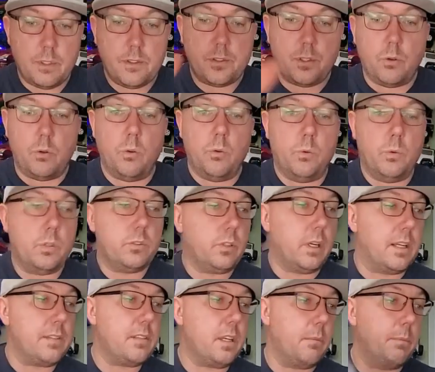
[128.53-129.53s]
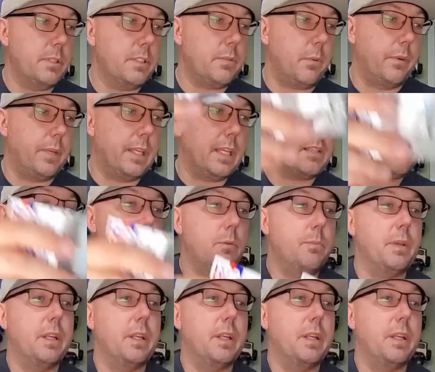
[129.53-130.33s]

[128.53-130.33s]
So we'll cross that bridge when we get to it.